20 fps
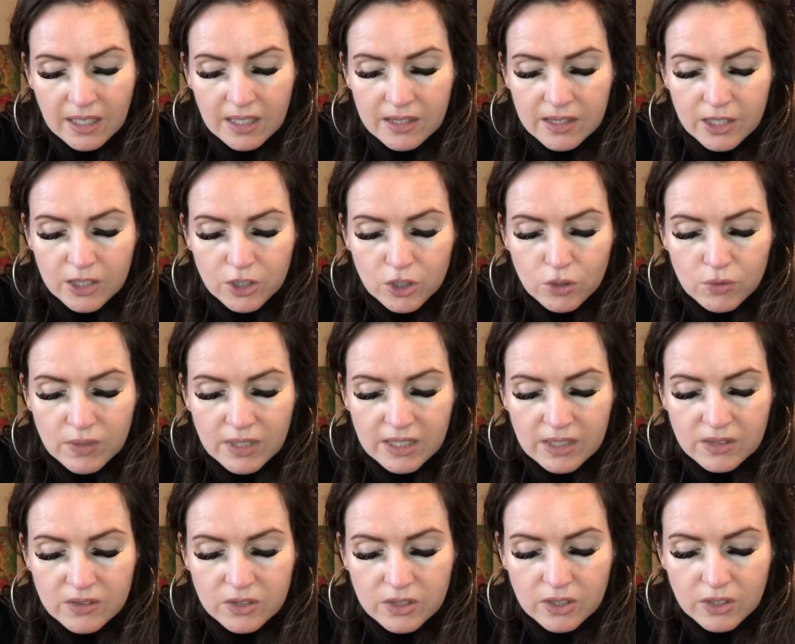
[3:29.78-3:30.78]
that you
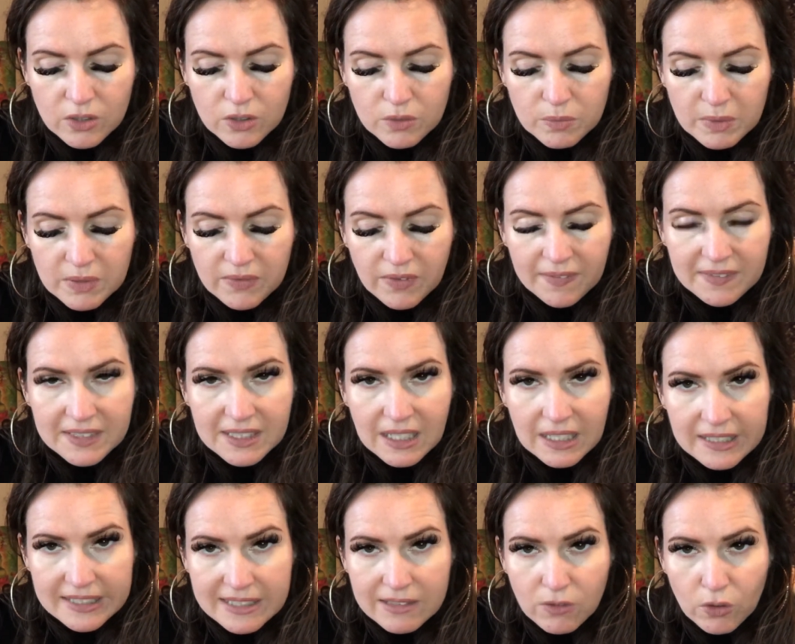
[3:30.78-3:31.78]
need to be very
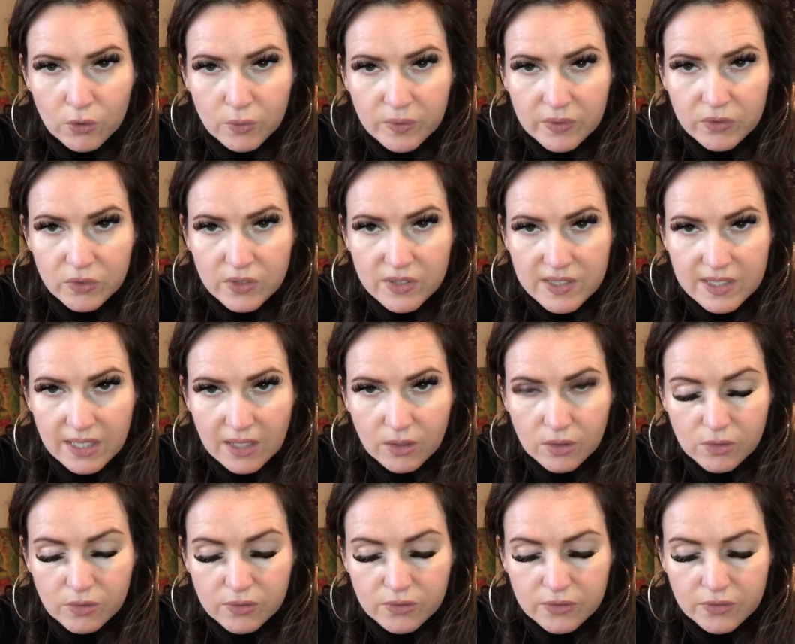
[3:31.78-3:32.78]
clear on with
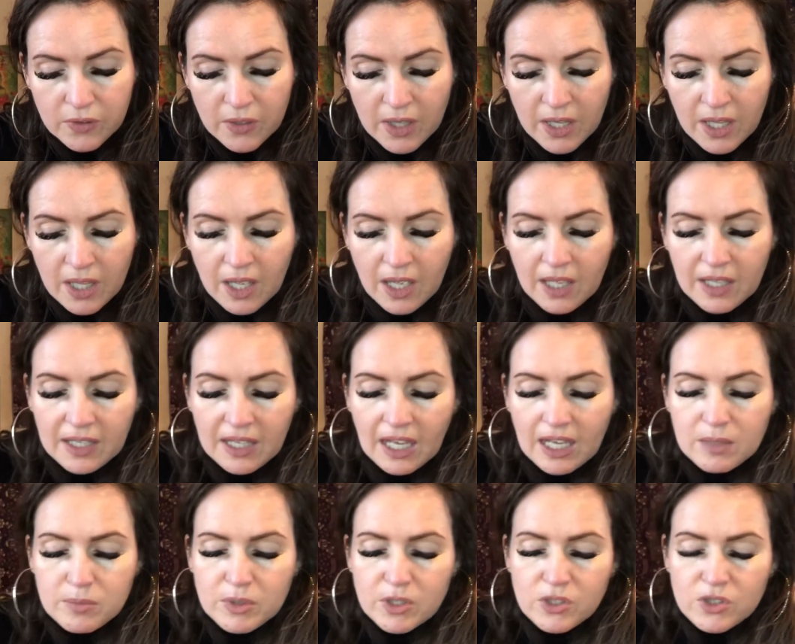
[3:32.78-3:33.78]
yourself,
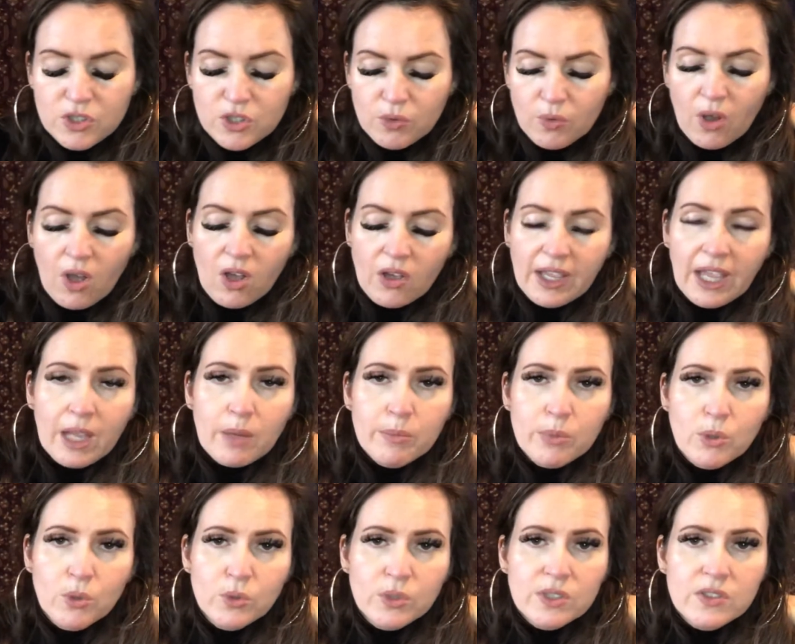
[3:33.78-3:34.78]
okay? Because you are getting
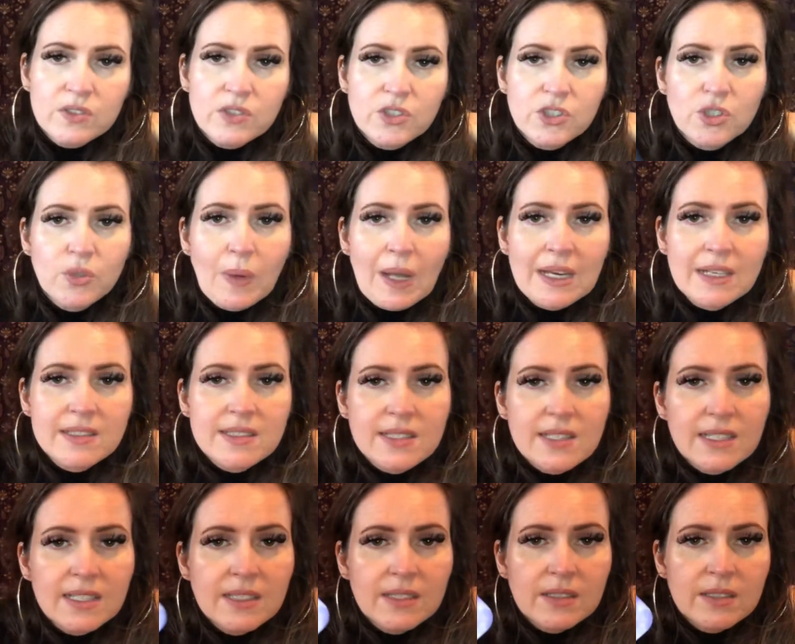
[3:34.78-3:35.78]
pulled into
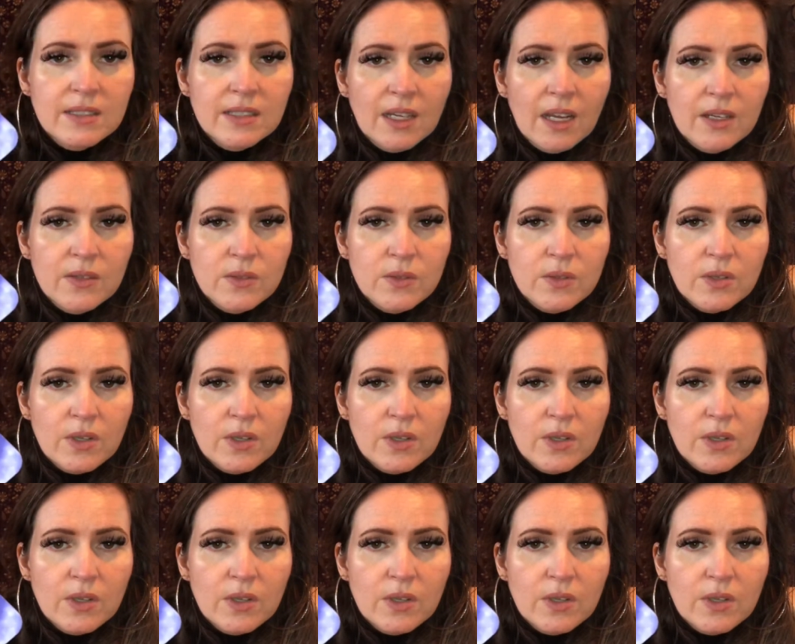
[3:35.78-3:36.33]
duality, you know,